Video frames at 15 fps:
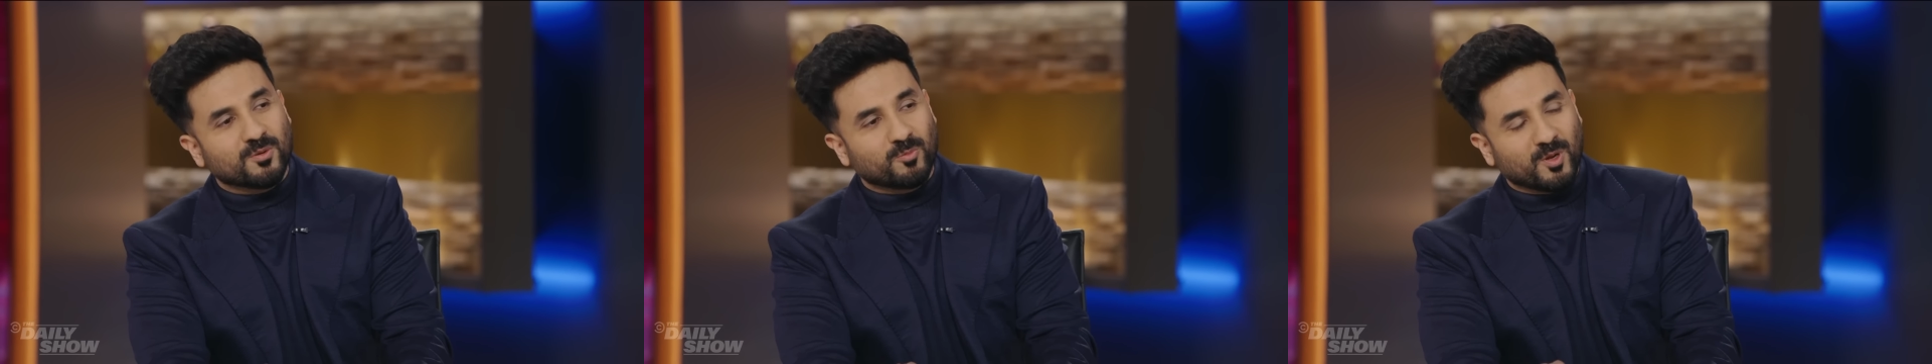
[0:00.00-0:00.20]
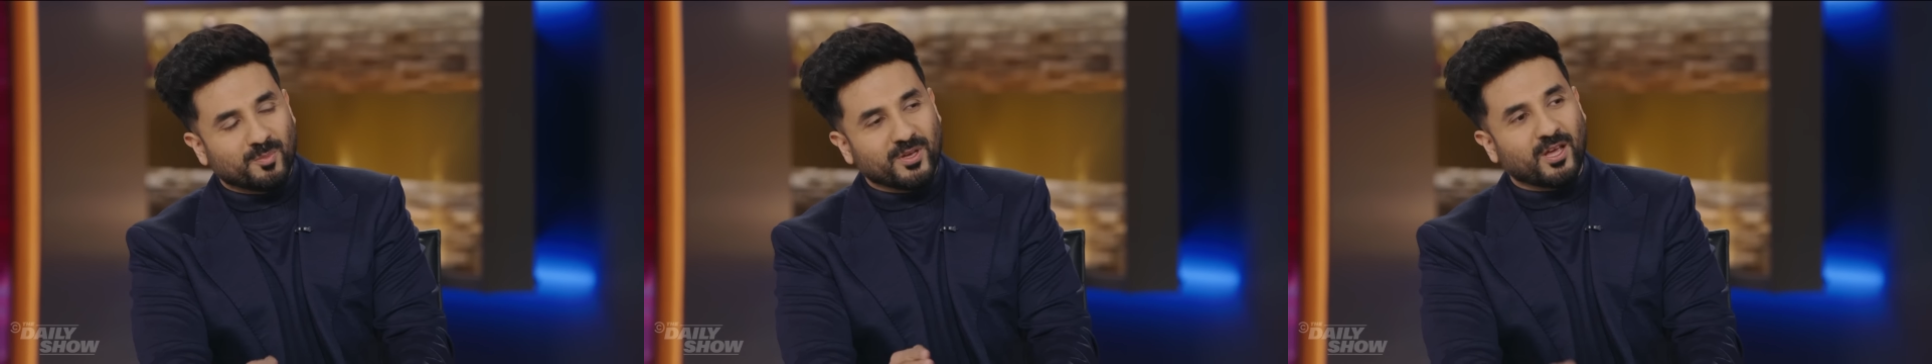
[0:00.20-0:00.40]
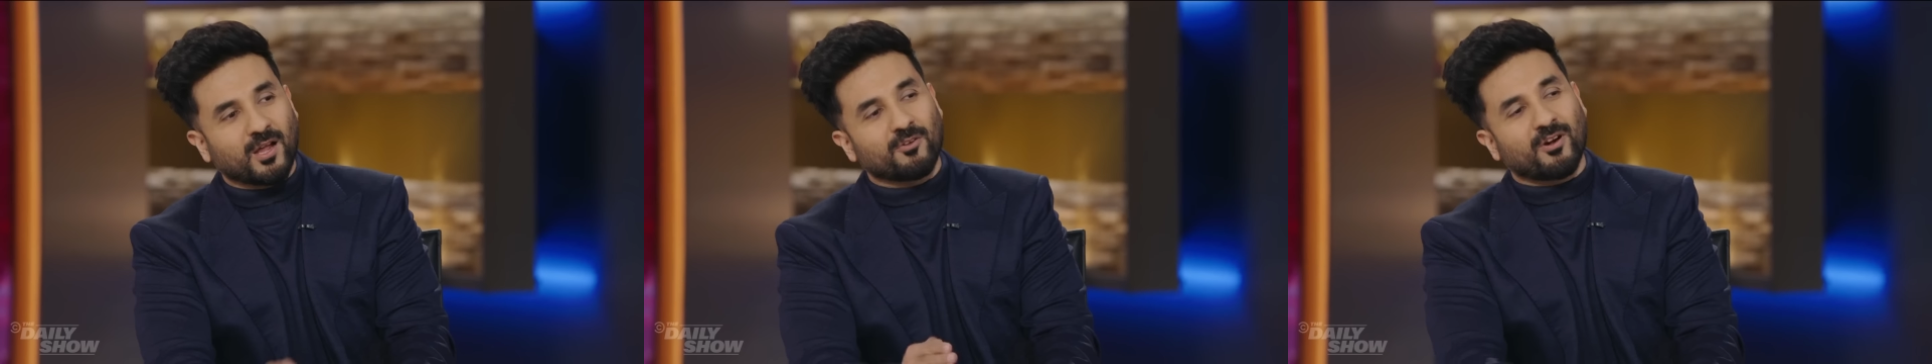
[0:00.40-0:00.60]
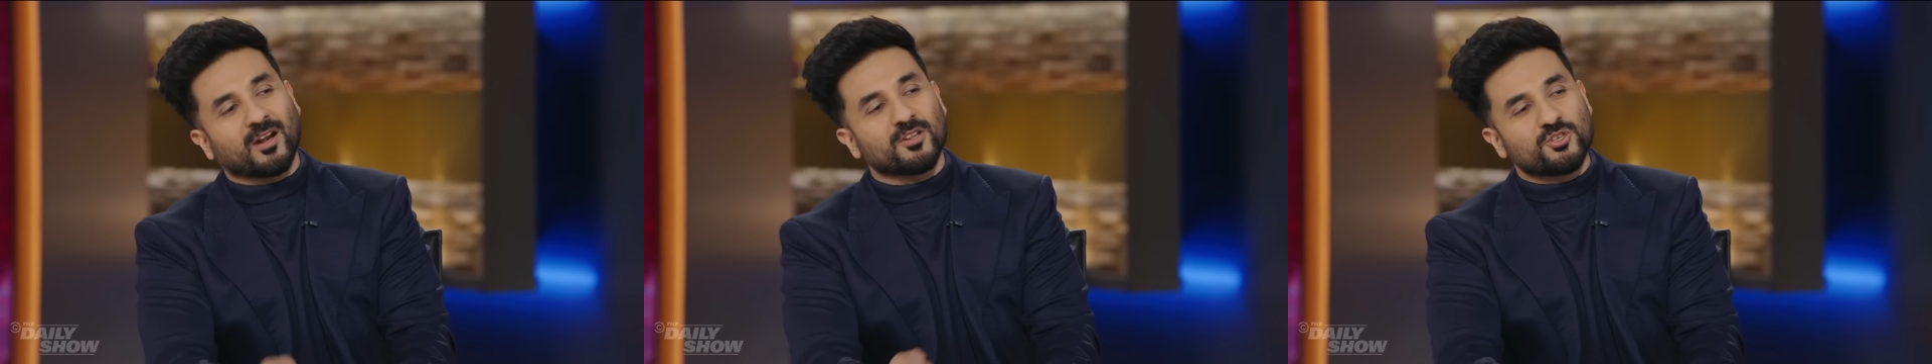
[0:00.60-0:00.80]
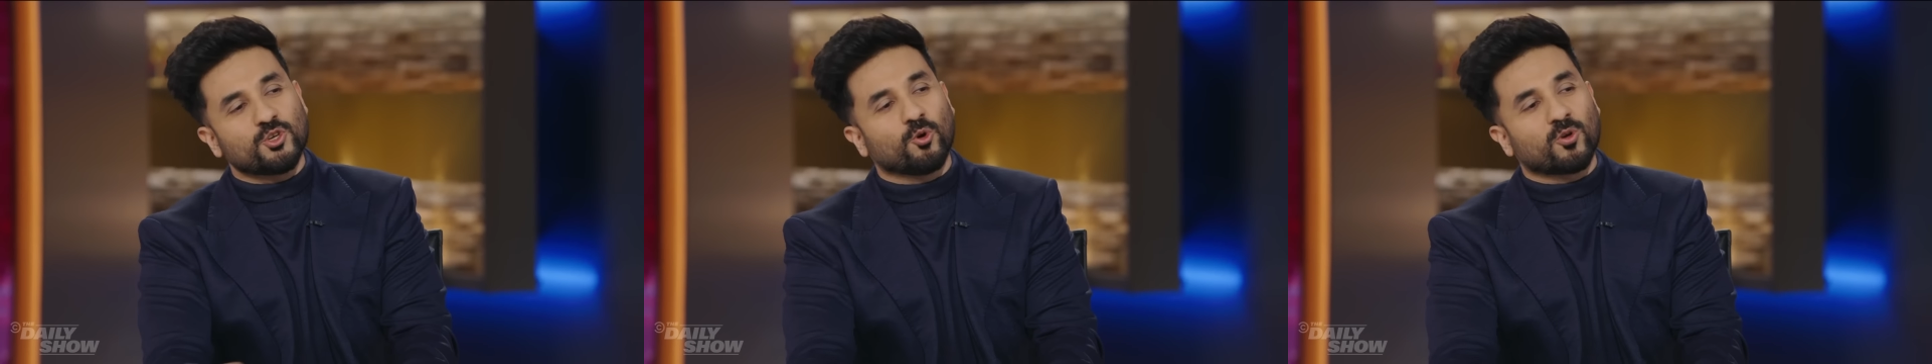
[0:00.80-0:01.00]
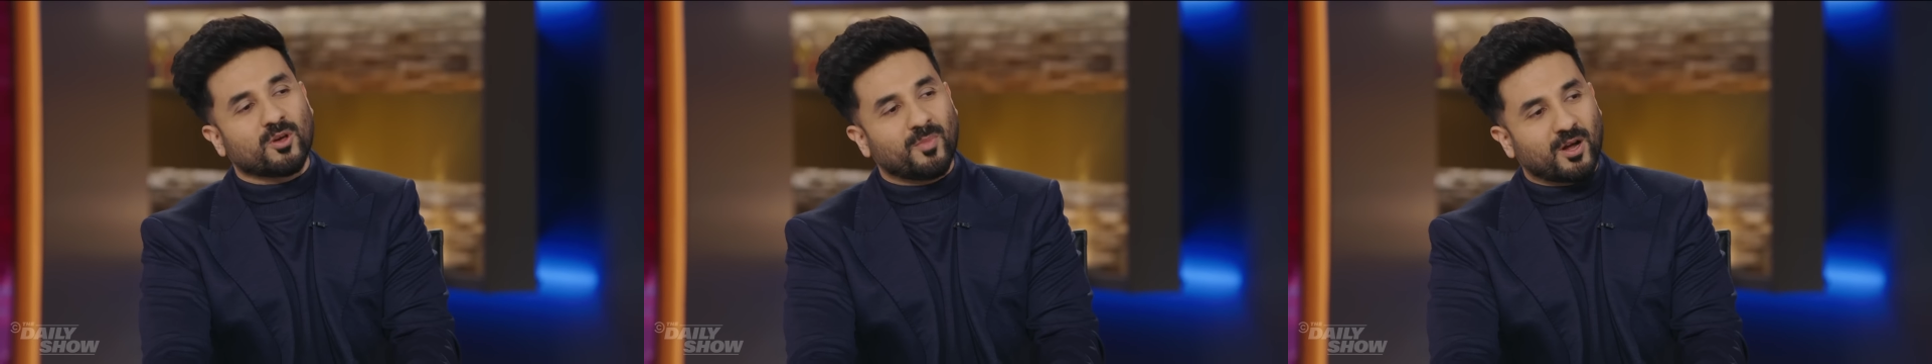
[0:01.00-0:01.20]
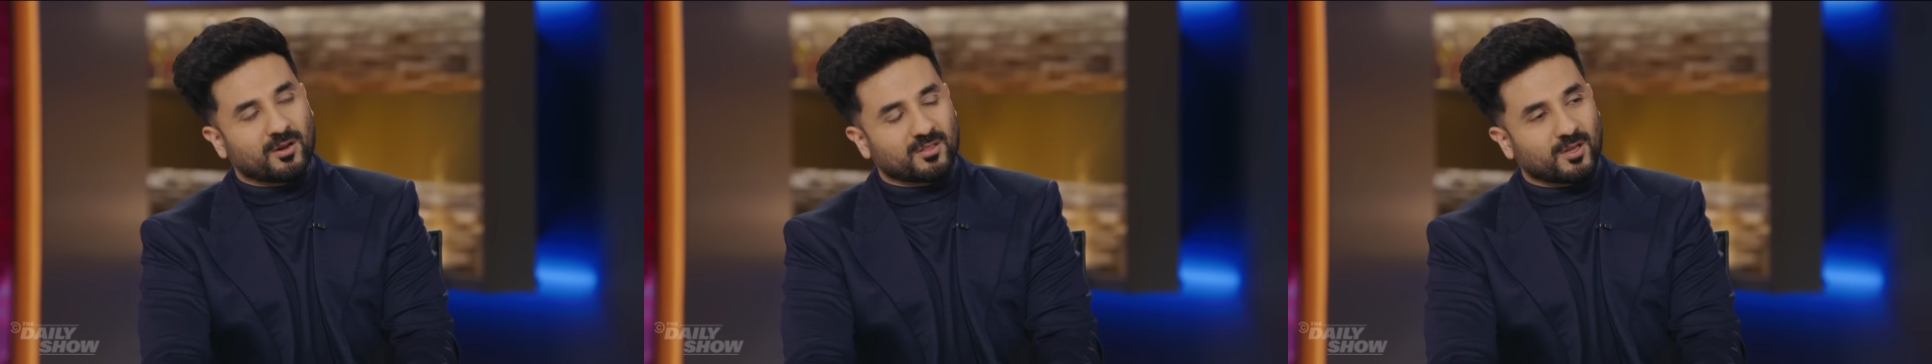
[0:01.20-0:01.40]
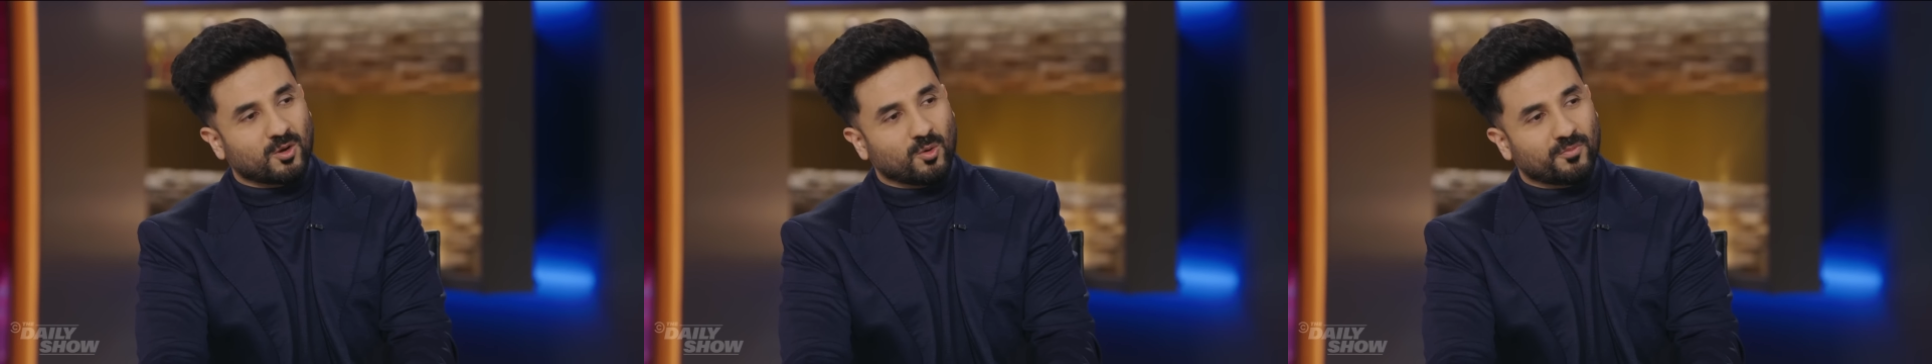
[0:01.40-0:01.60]
will be I'll write a joke about
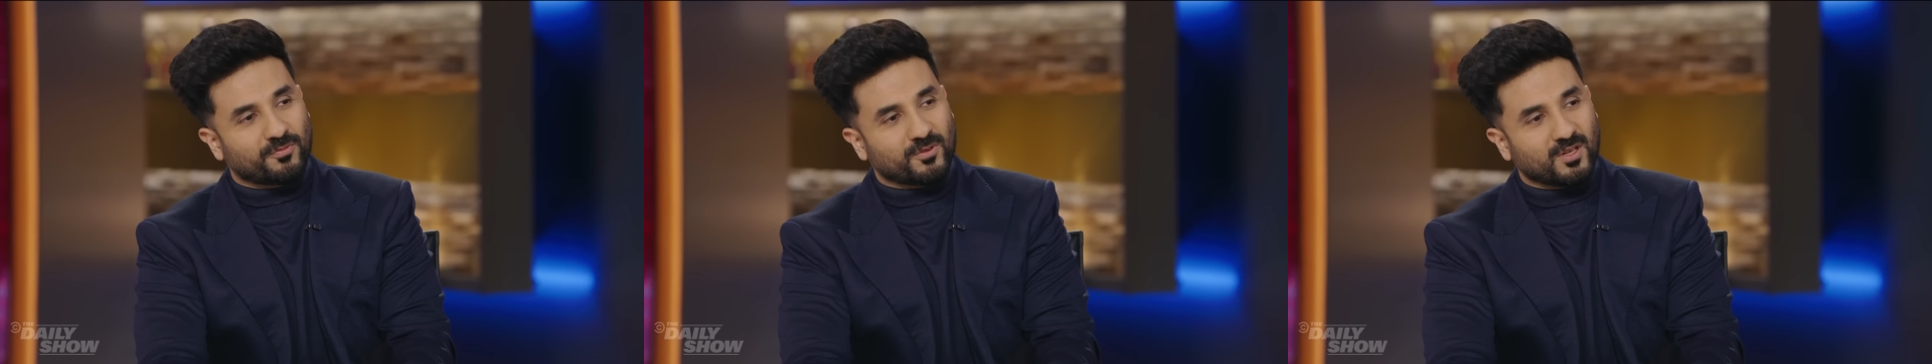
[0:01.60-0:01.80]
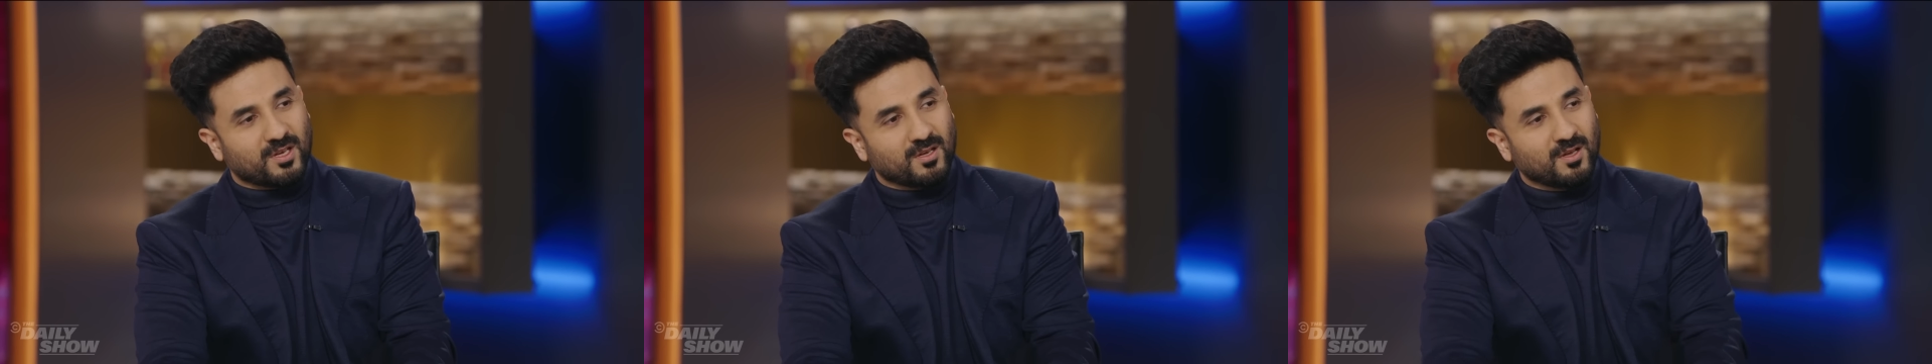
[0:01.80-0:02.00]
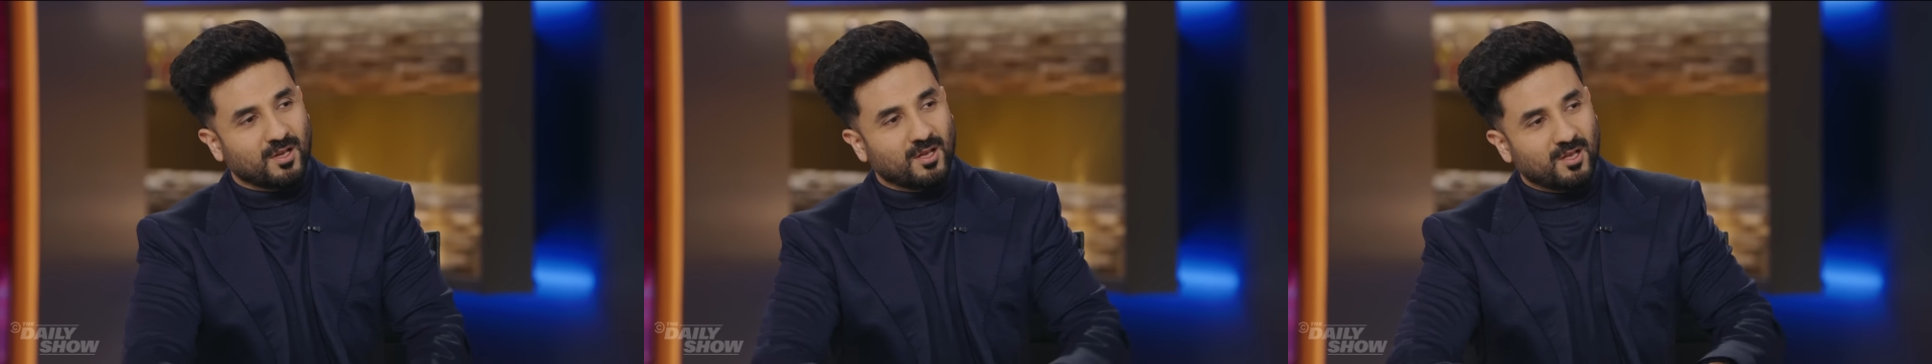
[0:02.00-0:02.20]
it that hopefully